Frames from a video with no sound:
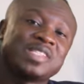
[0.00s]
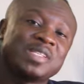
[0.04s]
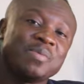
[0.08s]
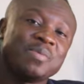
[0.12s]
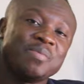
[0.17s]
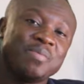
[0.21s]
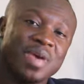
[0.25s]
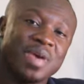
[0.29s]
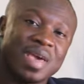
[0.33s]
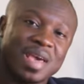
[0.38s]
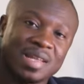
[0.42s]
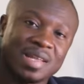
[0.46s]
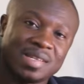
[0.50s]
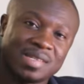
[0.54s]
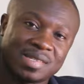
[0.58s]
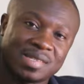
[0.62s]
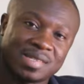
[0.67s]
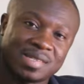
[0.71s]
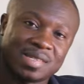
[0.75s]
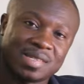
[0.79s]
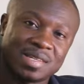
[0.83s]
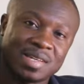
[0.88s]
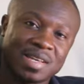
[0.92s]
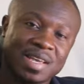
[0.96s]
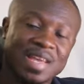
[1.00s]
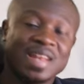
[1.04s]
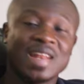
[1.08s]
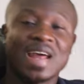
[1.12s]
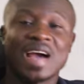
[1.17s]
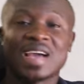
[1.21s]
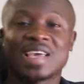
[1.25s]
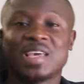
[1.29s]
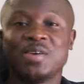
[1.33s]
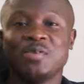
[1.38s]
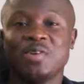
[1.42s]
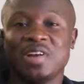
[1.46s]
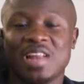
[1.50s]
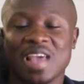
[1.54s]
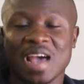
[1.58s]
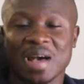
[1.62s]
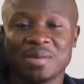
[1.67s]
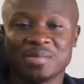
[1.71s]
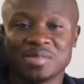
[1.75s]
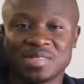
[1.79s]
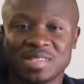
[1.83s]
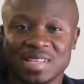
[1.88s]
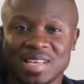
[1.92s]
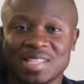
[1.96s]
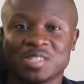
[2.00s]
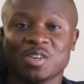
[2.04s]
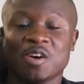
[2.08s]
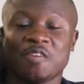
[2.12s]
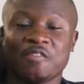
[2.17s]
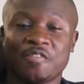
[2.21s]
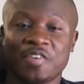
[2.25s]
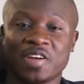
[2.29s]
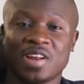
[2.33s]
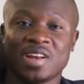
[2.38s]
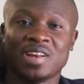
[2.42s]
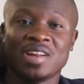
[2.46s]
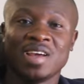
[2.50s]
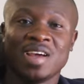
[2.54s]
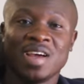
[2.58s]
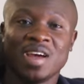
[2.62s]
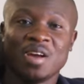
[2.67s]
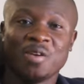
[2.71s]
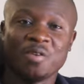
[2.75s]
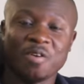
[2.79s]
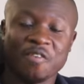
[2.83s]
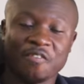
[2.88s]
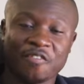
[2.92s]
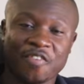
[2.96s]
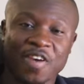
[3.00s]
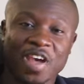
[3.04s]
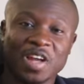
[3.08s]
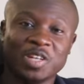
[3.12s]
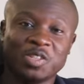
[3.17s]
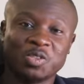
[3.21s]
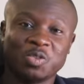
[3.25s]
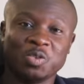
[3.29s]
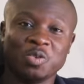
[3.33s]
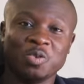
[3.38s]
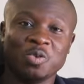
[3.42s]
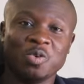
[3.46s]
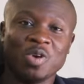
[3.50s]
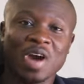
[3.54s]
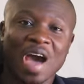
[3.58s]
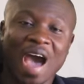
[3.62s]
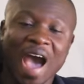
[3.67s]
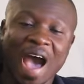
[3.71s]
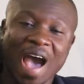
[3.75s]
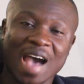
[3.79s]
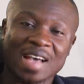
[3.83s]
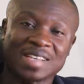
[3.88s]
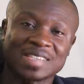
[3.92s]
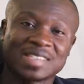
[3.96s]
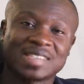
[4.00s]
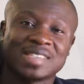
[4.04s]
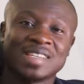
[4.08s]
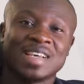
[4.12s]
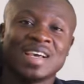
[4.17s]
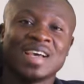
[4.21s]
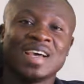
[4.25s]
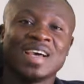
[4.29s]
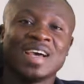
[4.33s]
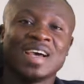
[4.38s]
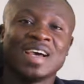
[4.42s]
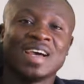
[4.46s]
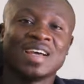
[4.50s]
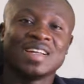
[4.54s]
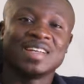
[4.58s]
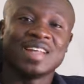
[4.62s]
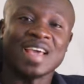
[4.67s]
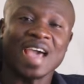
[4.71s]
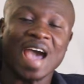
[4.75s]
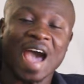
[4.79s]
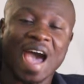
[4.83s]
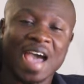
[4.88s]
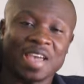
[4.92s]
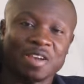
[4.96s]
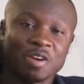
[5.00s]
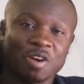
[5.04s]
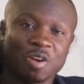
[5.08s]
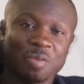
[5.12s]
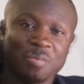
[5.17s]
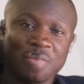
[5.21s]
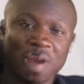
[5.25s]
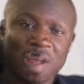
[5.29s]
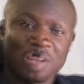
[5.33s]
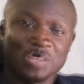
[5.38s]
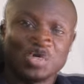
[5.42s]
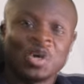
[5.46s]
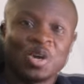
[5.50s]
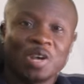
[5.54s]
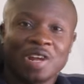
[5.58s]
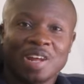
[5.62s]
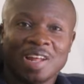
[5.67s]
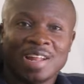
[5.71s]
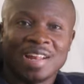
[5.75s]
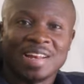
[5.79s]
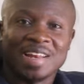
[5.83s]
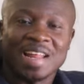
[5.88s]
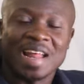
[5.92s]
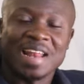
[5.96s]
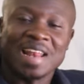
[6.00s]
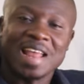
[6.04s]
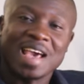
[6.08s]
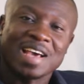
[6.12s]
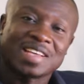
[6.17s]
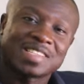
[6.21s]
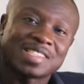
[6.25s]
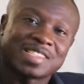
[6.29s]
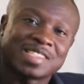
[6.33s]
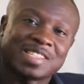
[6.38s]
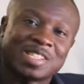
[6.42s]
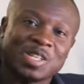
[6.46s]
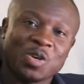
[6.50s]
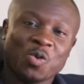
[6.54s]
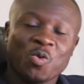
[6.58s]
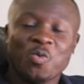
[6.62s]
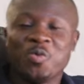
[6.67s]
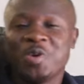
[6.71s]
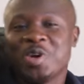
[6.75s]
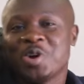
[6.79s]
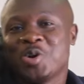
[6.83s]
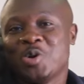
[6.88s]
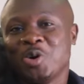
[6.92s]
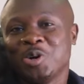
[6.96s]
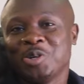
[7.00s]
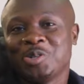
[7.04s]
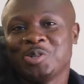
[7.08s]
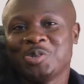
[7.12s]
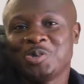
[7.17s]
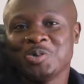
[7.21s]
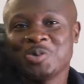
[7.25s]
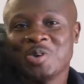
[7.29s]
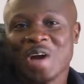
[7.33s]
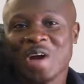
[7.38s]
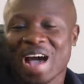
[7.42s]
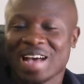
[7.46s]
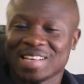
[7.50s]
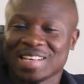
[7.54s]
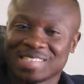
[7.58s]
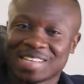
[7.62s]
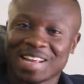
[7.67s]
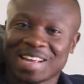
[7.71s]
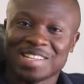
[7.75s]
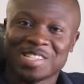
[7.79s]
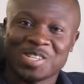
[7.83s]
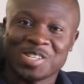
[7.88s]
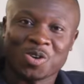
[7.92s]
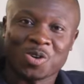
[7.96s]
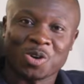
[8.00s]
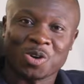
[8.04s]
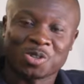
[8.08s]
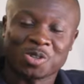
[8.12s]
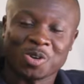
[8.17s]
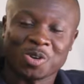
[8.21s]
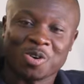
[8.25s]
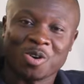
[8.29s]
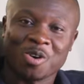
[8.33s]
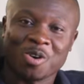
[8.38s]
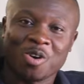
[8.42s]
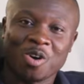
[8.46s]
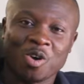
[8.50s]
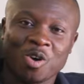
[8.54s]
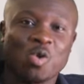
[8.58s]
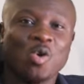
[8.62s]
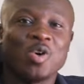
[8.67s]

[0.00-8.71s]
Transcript: teammates, Inaki Williams is often referred to as the Iron Man. The next, we go to Asante Kotoko